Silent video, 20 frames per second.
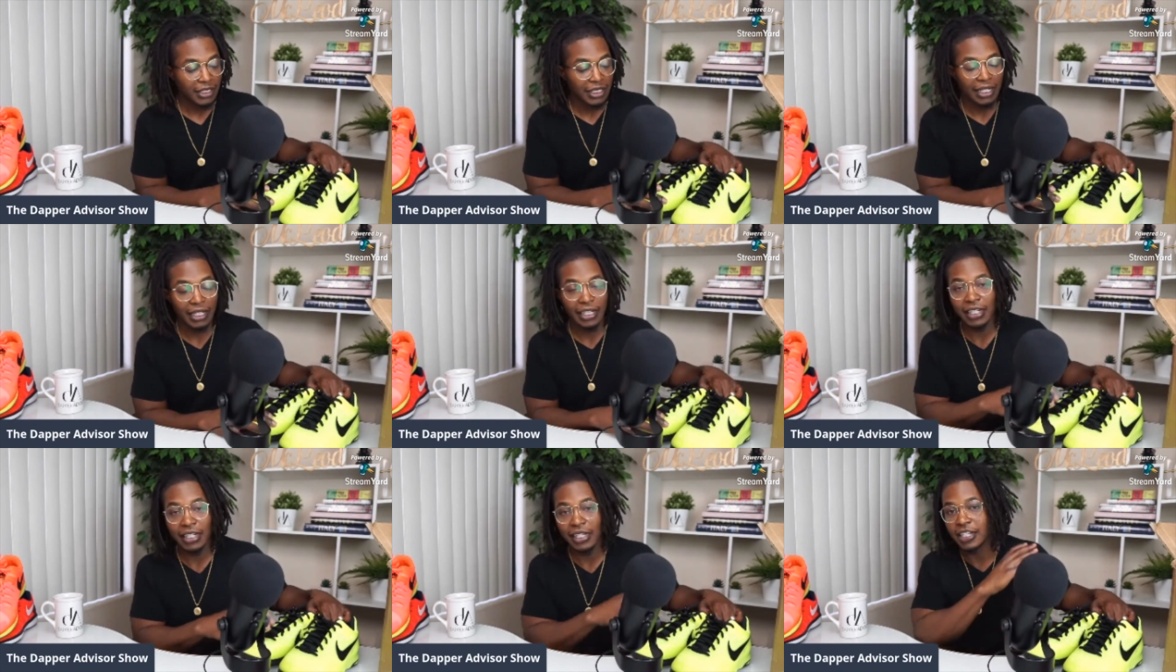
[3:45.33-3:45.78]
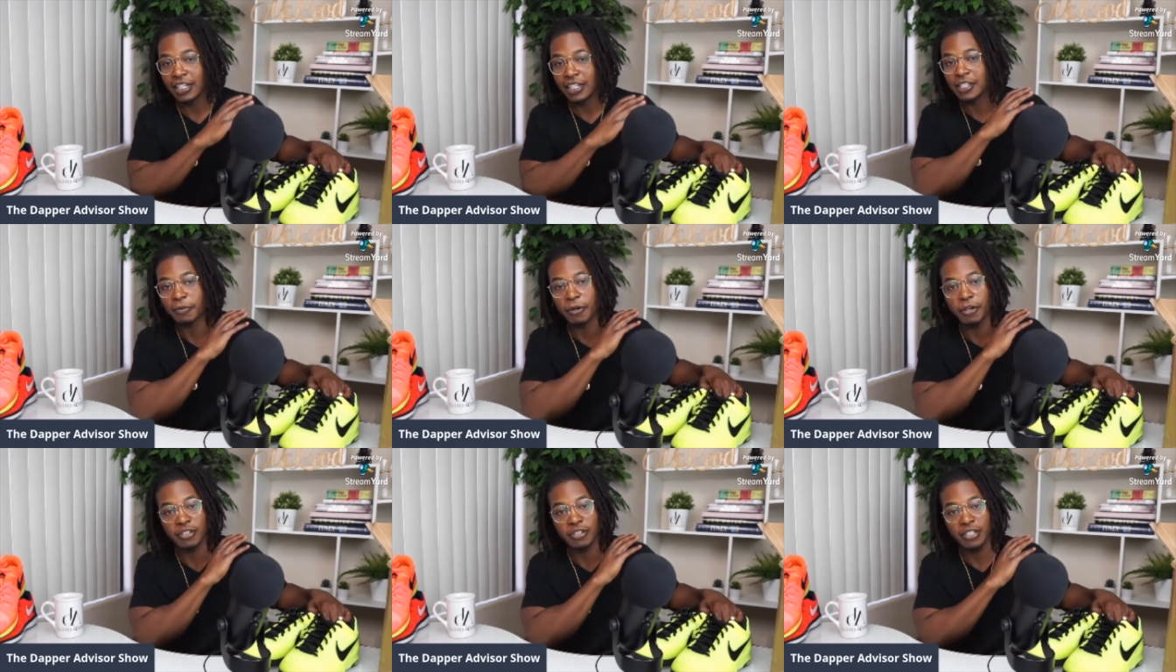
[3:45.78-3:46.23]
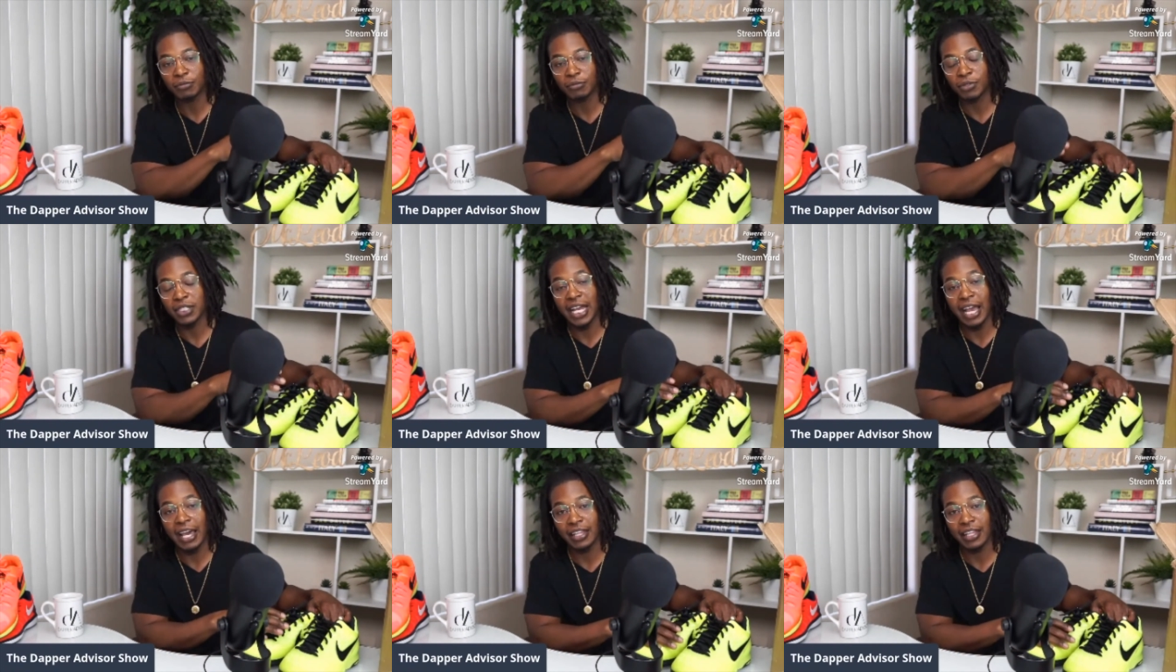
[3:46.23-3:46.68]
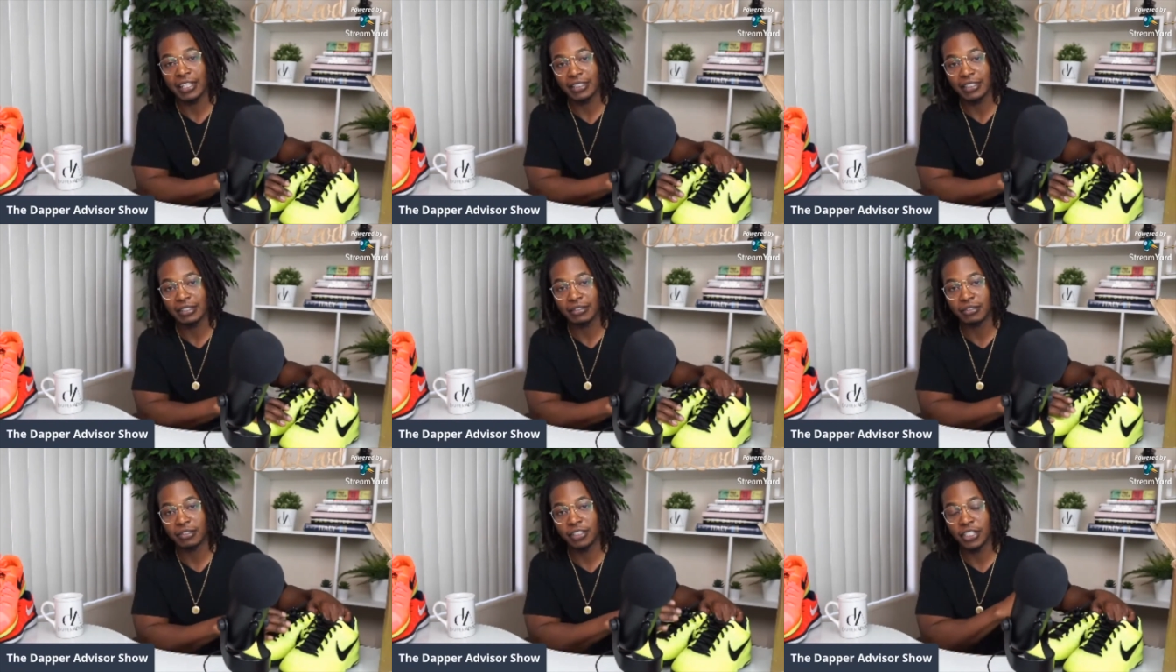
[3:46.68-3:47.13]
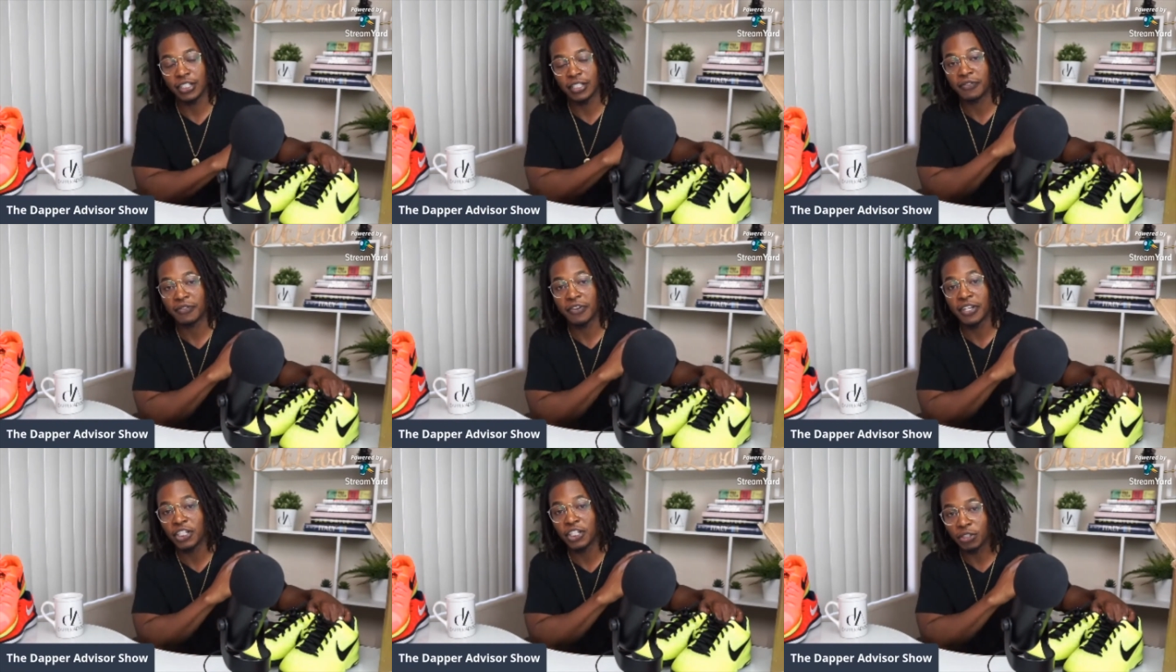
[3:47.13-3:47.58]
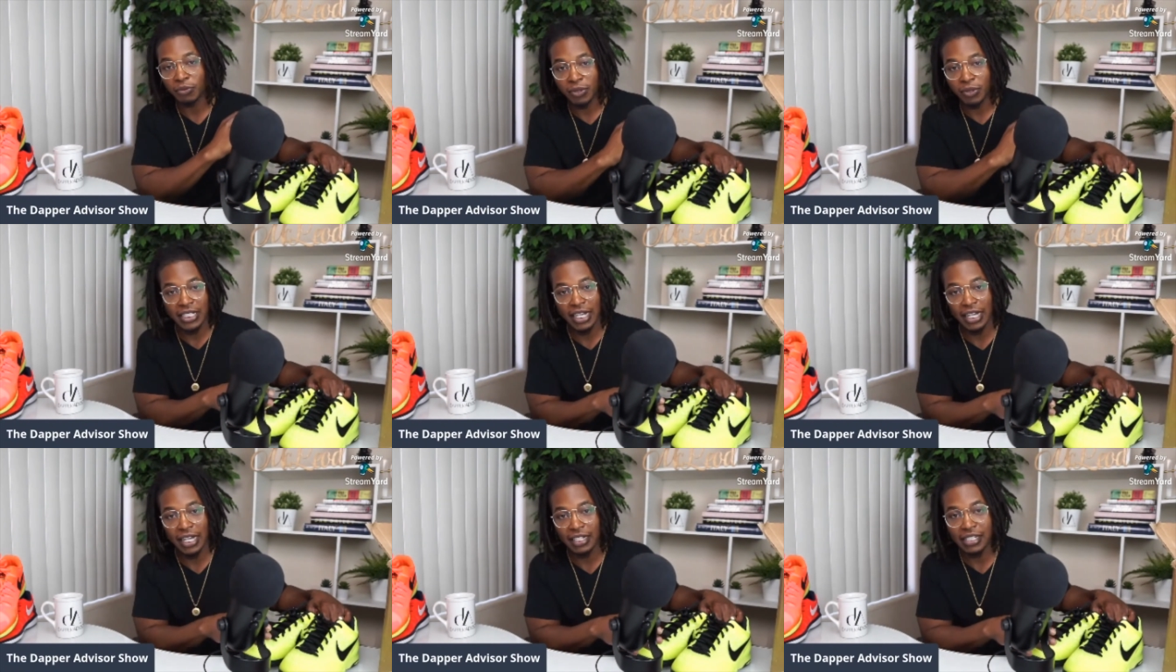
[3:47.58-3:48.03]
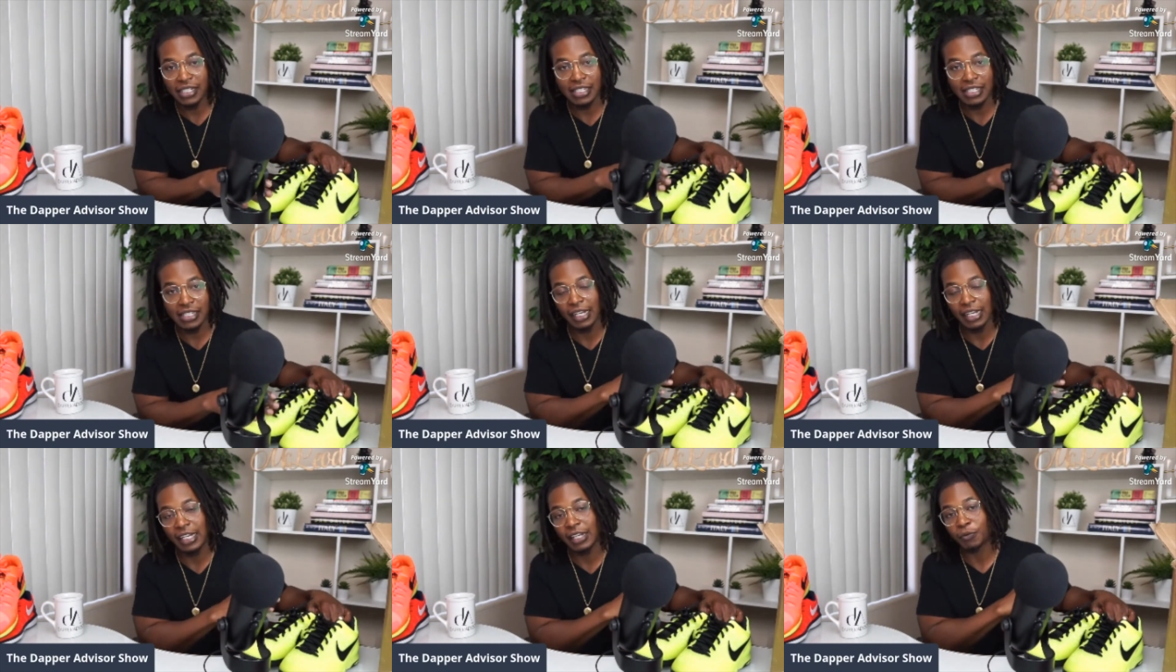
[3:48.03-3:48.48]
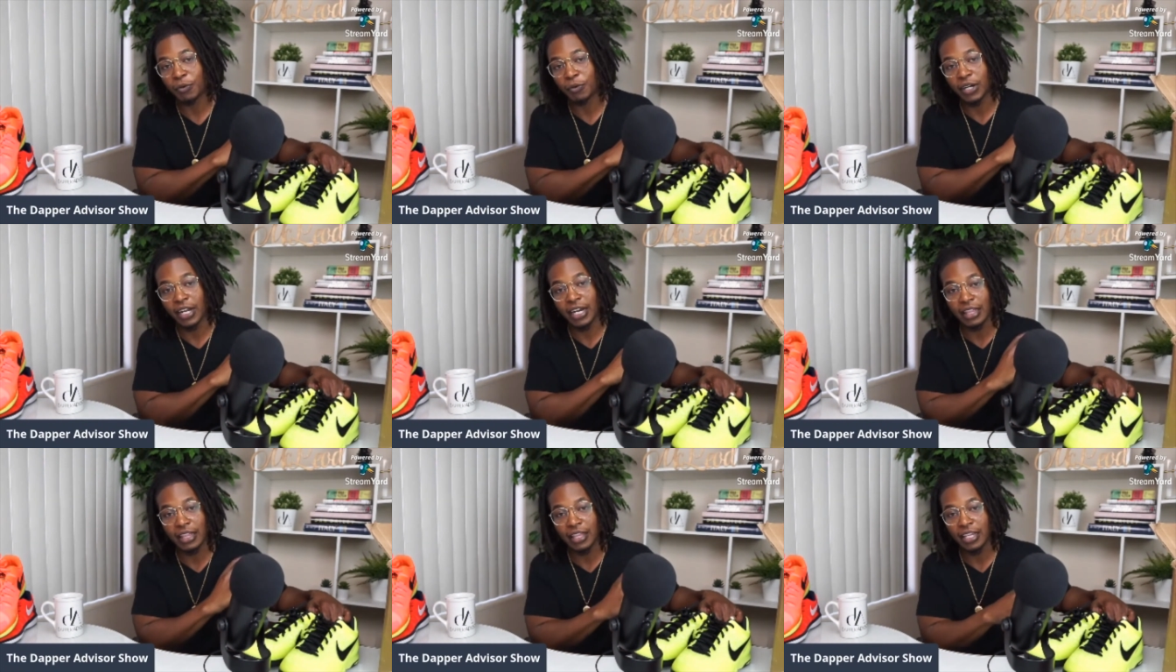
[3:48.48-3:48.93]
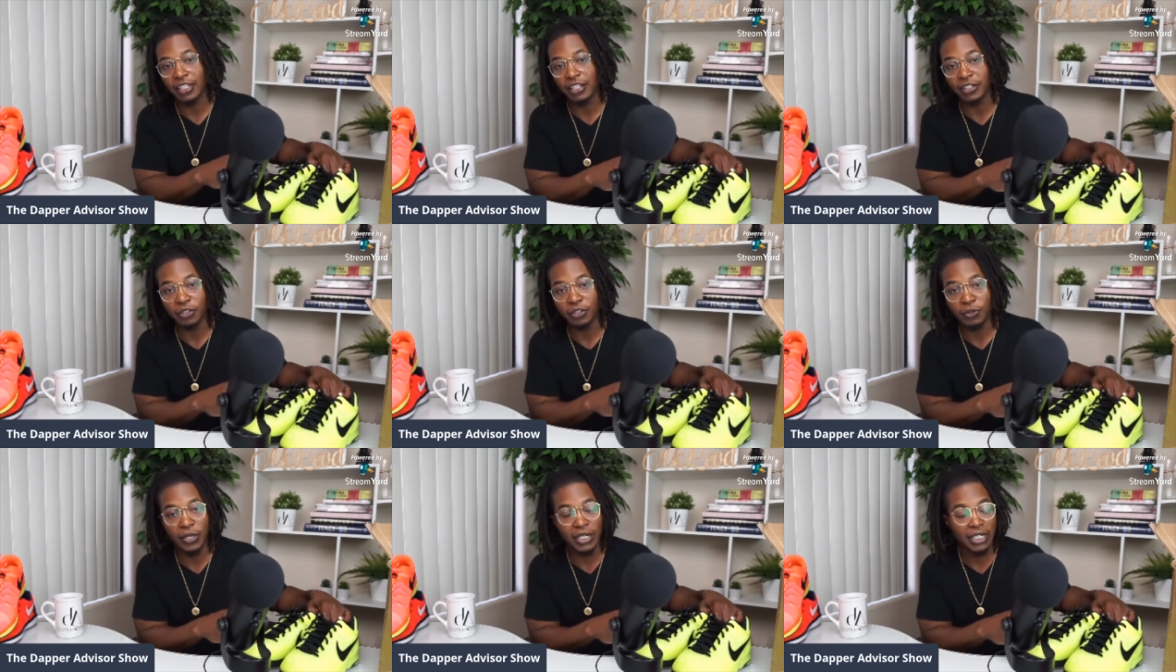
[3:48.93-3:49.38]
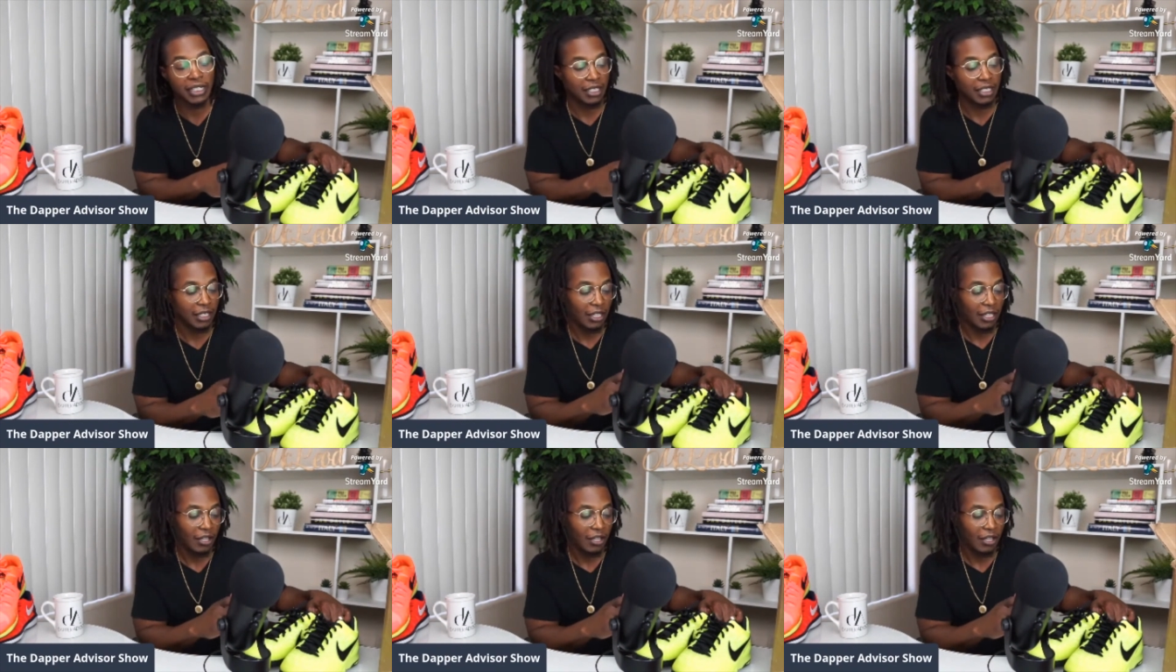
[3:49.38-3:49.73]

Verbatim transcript: clearly this person was either just finished with tennis and didn't want anything to do with it,